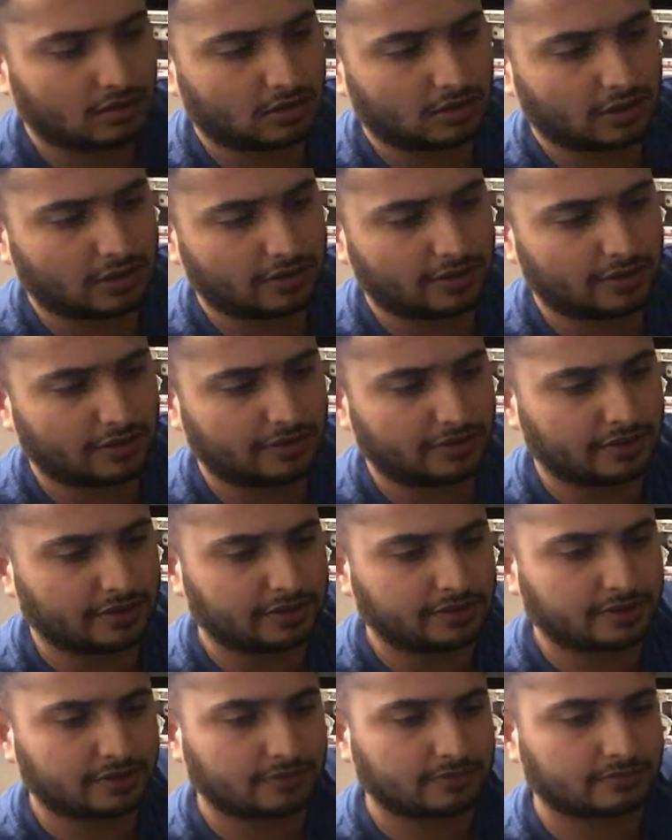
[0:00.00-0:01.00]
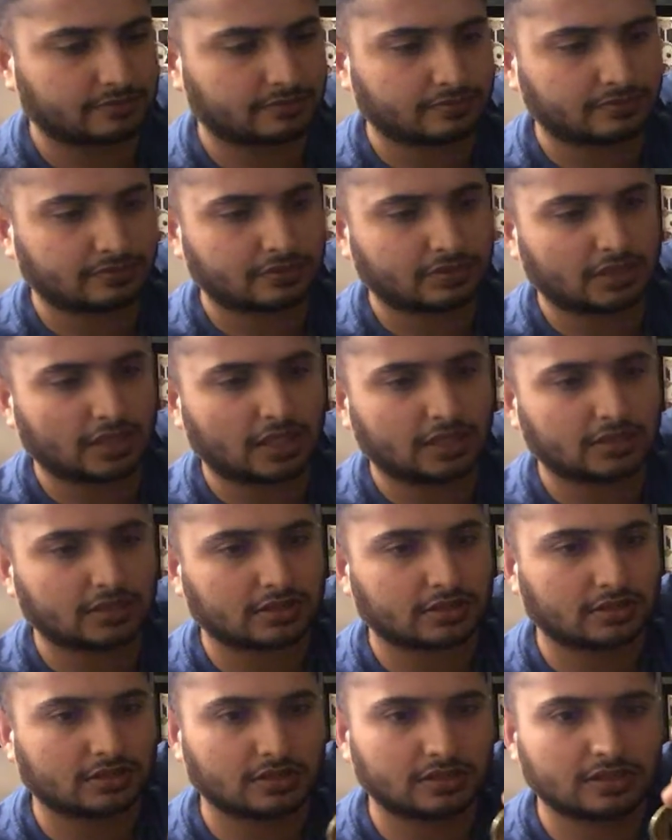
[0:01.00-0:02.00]
And there it is. That
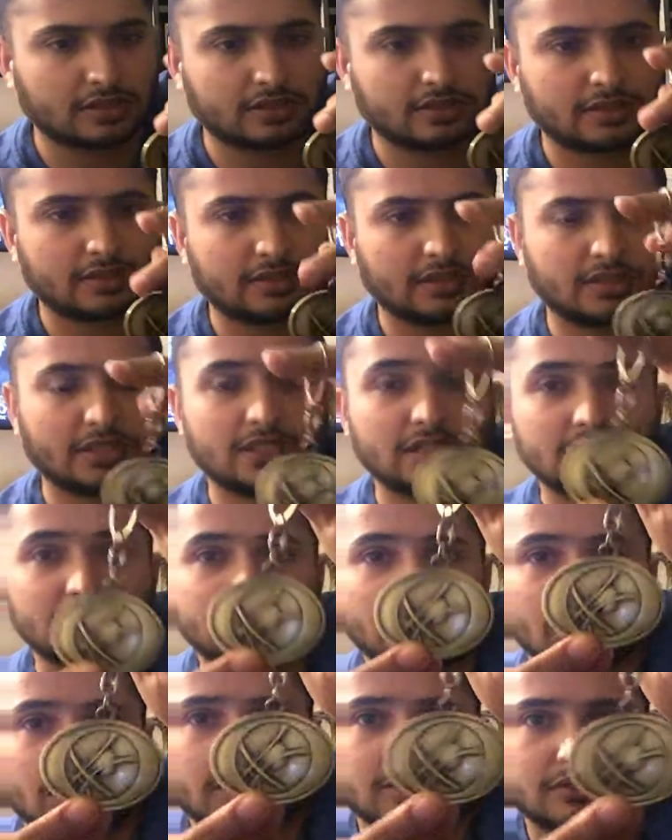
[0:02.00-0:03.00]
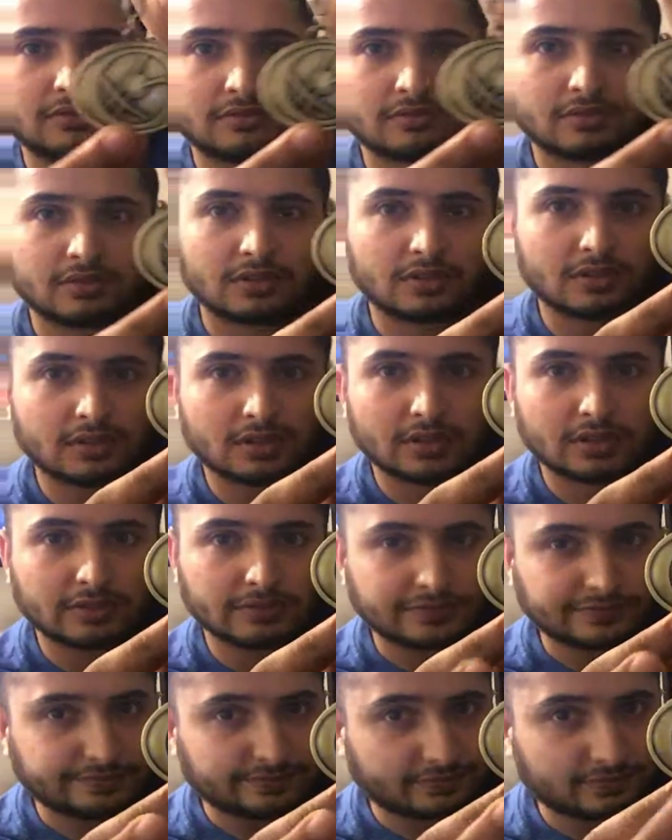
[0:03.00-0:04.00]
is the keychain.
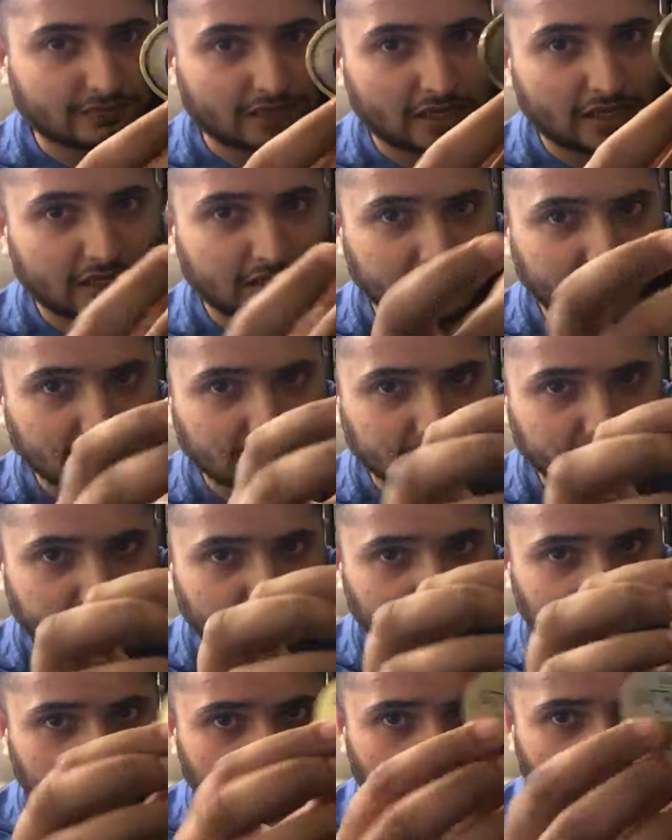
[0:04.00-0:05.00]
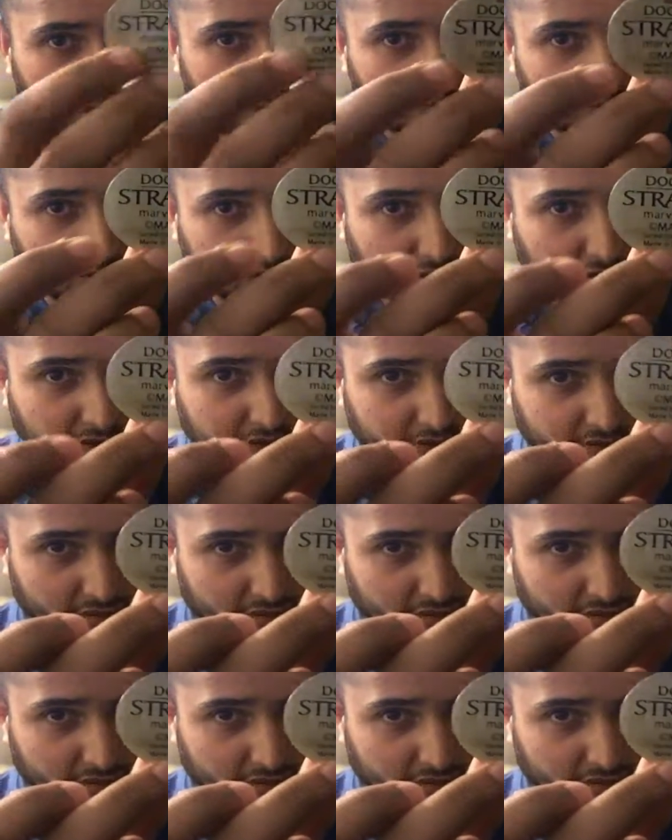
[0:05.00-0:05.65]
And it's a Marvel